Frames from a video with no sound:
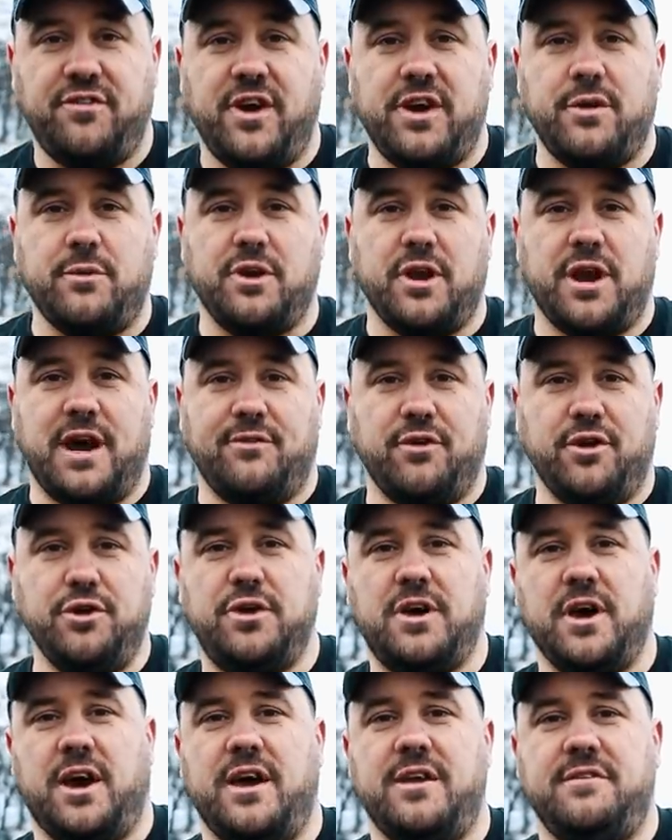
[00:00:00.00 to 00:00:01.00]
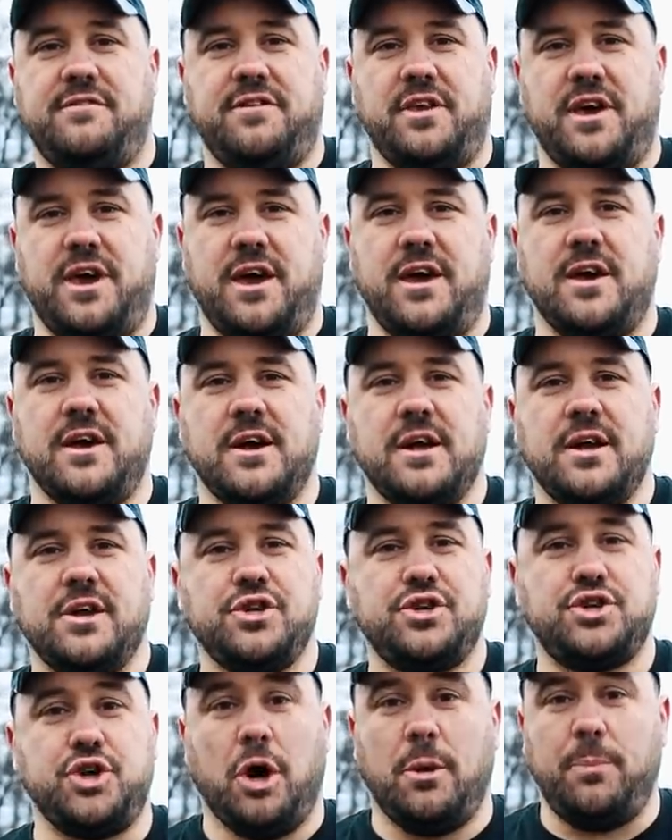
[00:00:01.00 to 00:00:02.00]
event we're going to have a look at is the
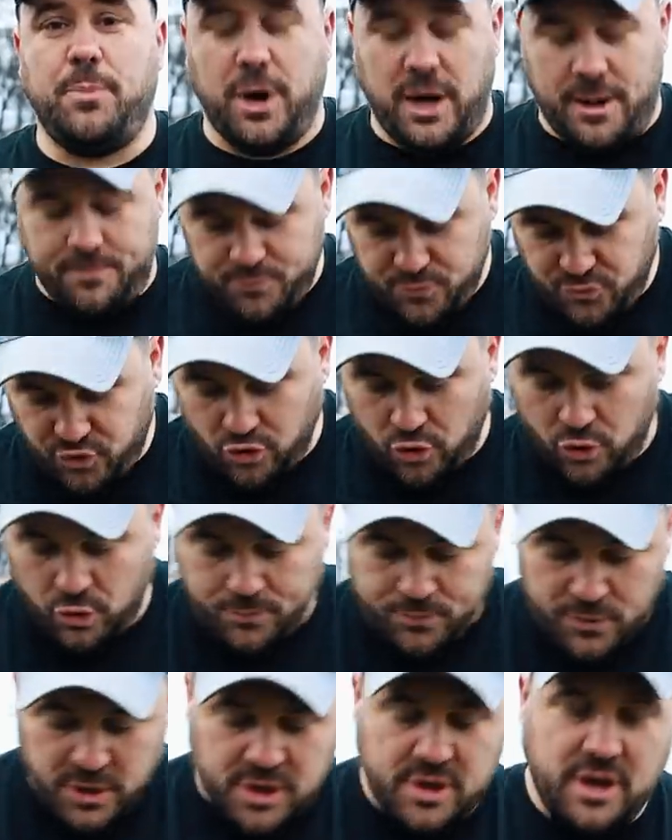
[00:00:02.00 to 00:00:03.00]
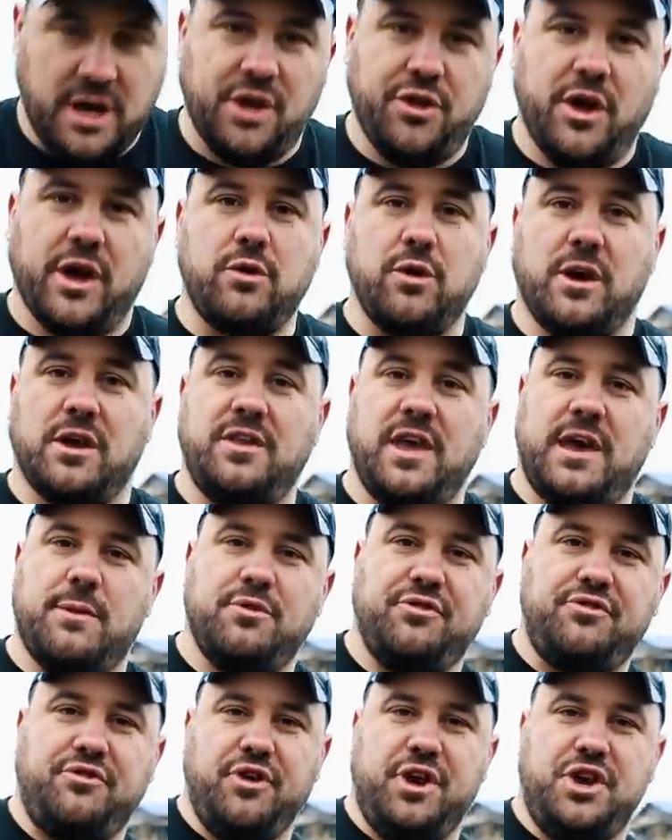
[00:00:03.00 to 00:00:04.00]
shot putt. So I'll do a quick
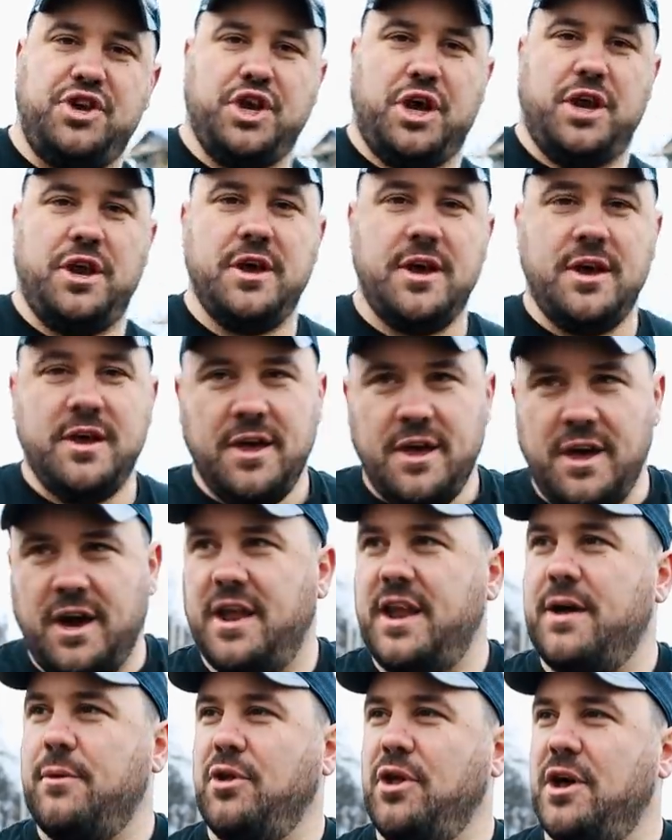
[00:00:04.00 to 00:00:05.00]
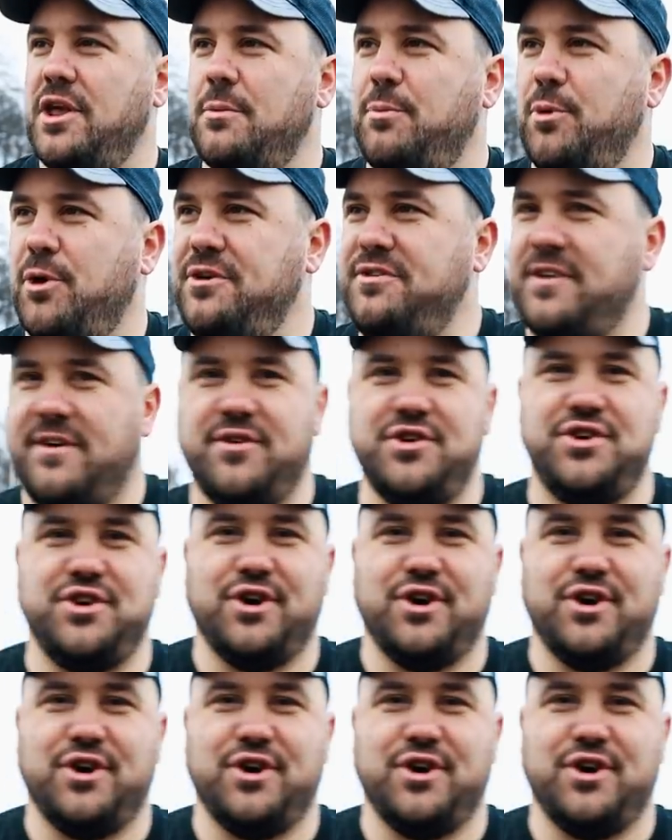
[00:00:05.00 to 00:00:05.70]
demonstration and then we'll let the boys have a